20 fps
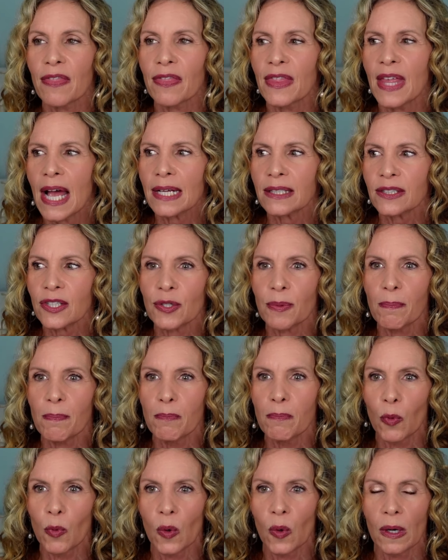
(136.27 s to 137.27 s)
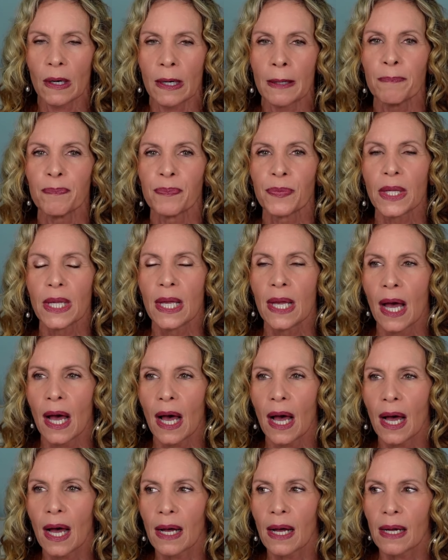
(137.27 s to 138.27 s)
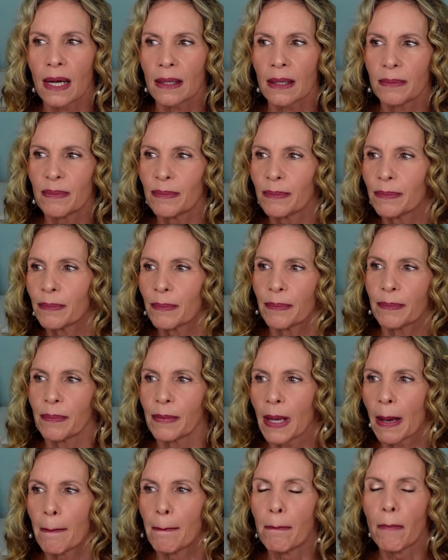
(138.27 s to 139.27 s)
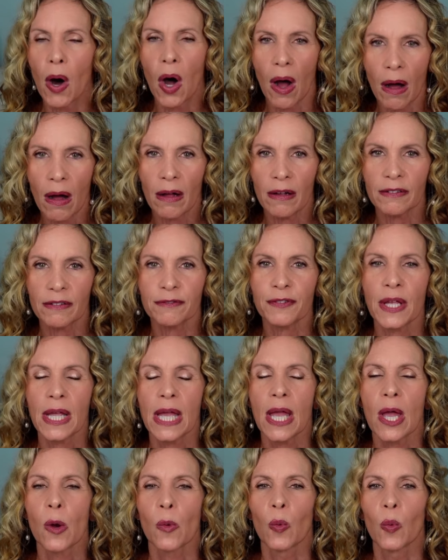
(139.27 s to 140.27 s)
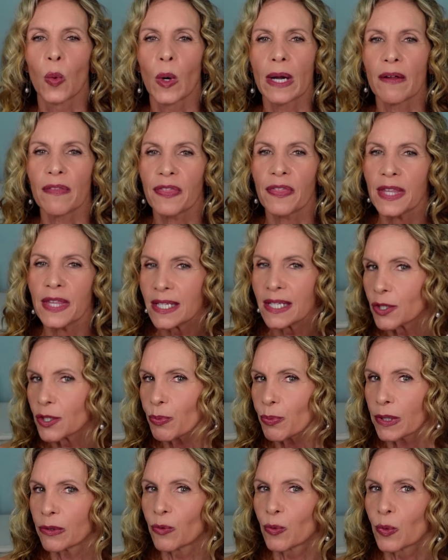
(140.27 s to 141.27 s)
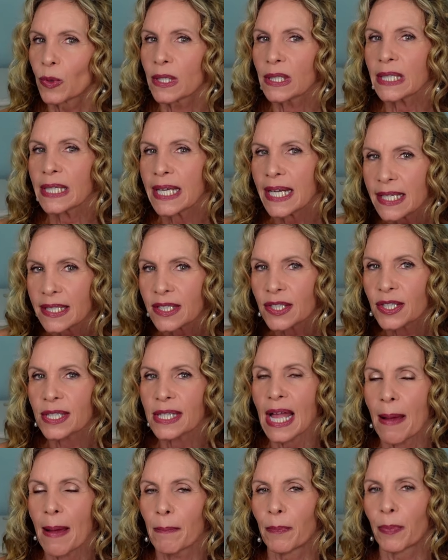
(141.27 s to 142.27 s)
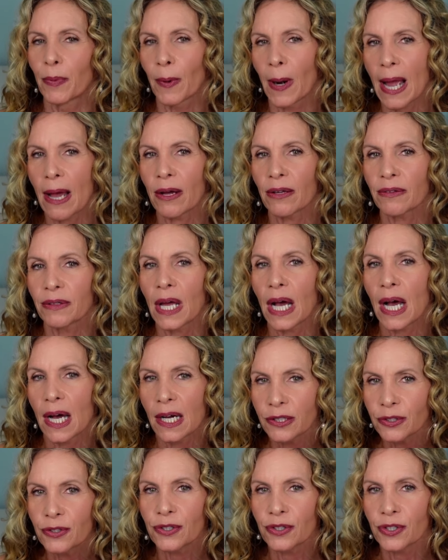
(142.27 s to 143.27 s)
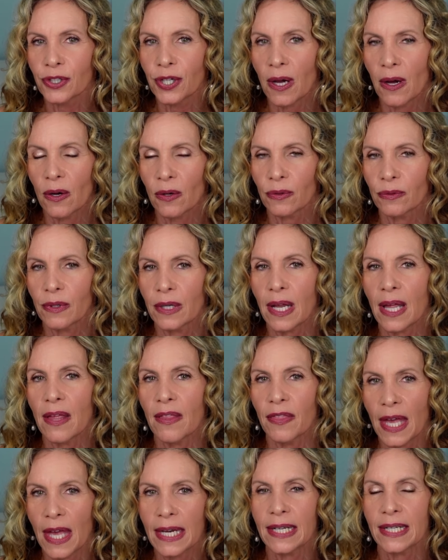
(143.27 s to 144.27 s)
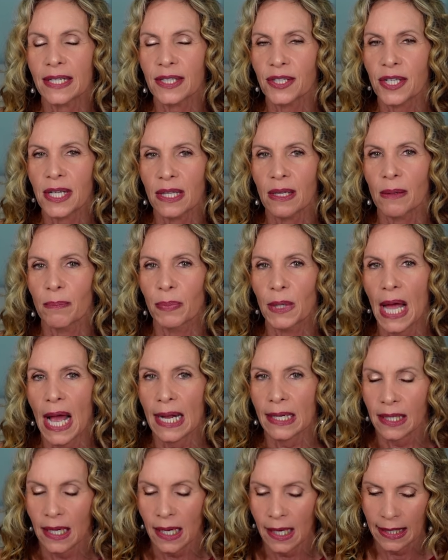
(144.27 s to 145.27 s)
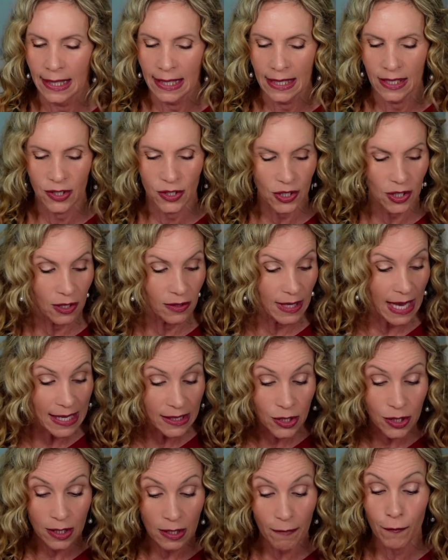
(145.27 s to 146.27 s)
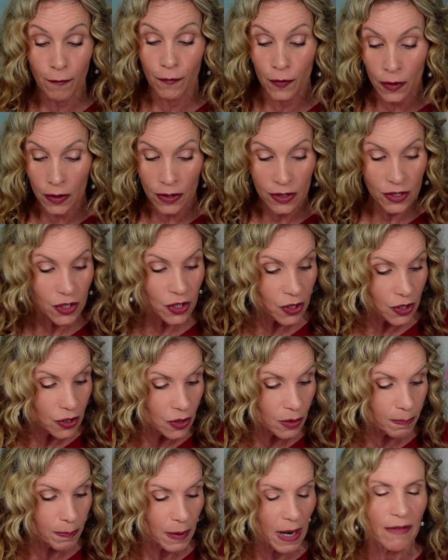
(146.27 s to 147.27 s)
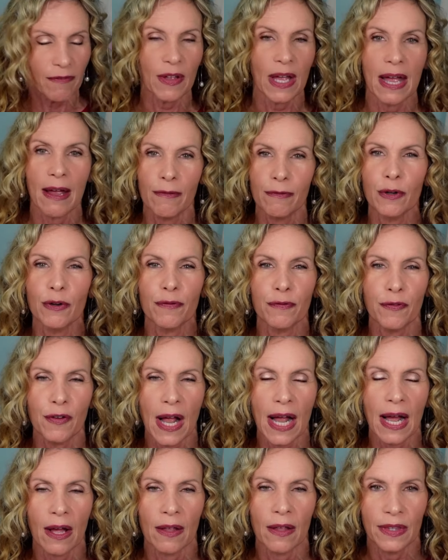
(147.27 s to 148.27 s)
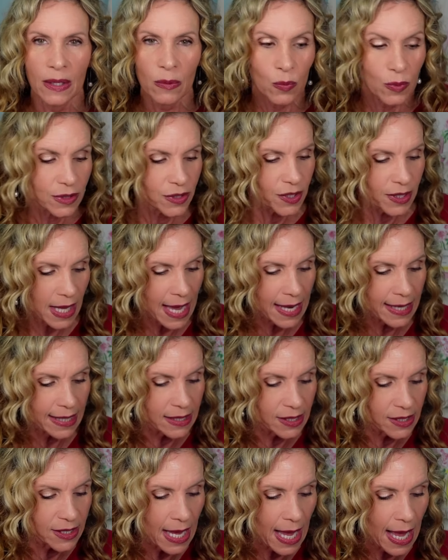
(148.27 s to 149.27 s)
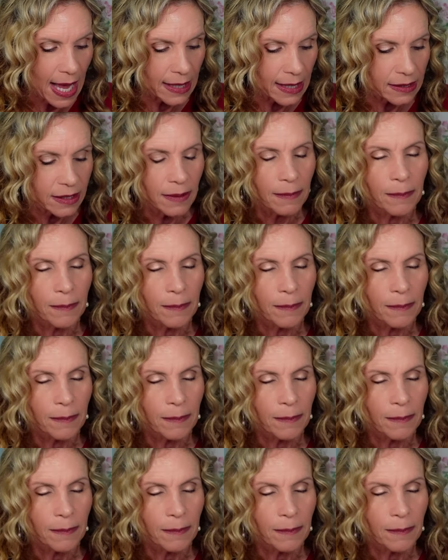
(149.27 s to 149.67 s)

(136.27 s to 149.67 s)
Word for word: That's more uh, mauve, where this one really hits that brown undertone that is in the black honey. So that's the first dupe I've ever found that was that exact.